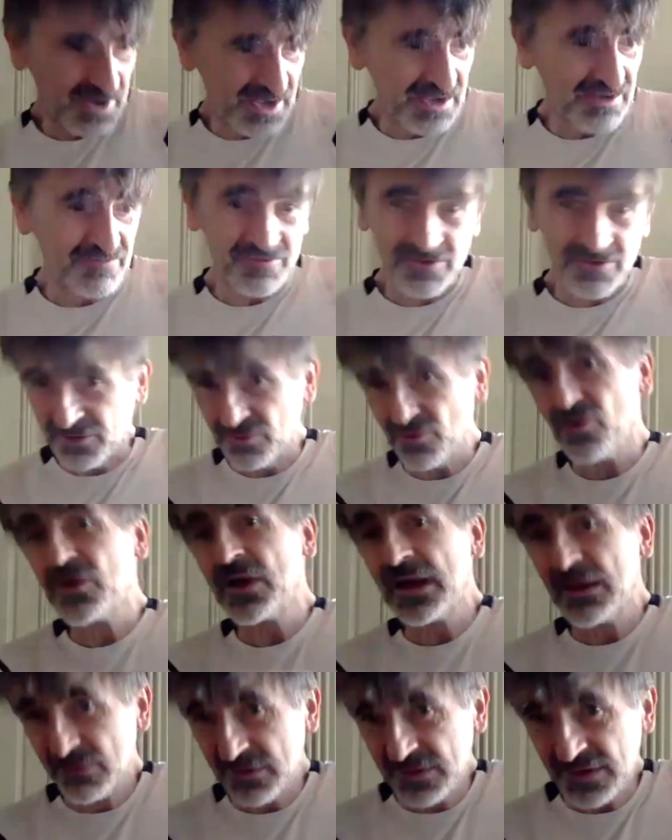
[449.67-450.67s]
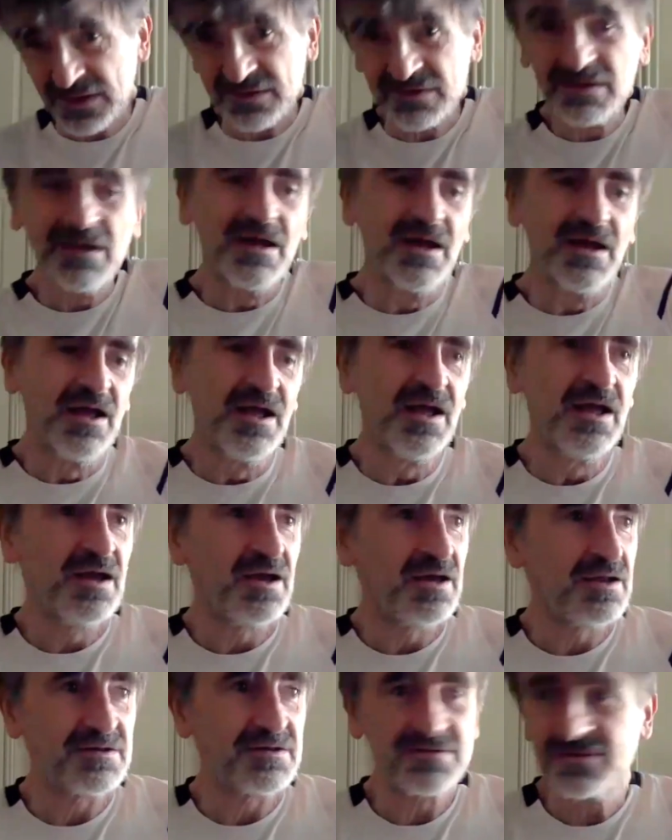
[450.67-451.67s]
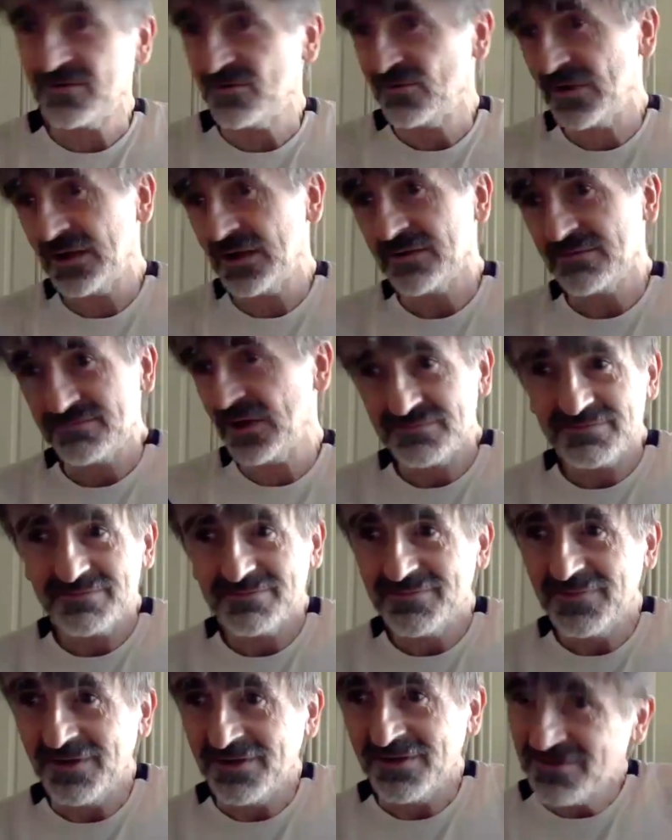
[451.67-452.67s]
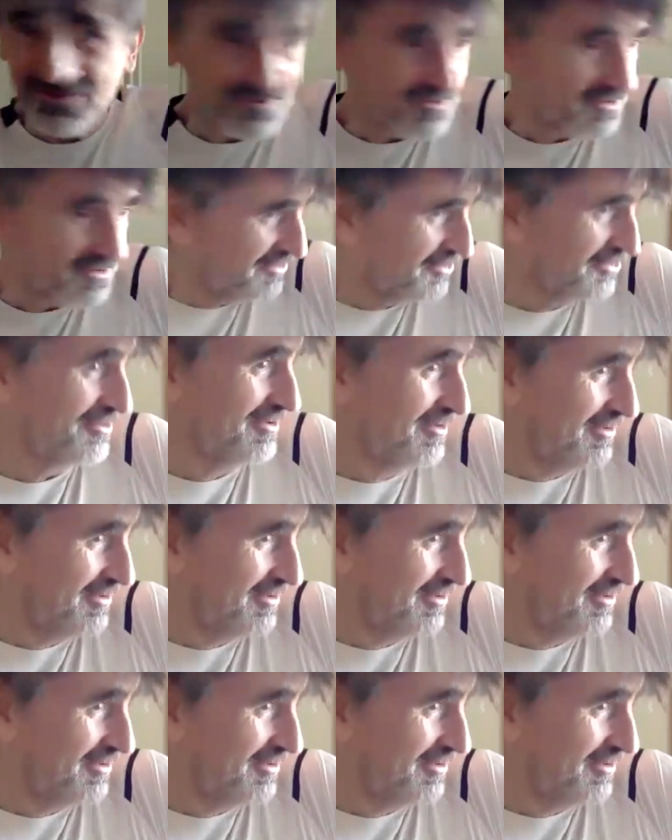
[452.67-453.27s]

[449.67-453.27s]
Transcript: Are you okay with that? And I said, well, is there a cure?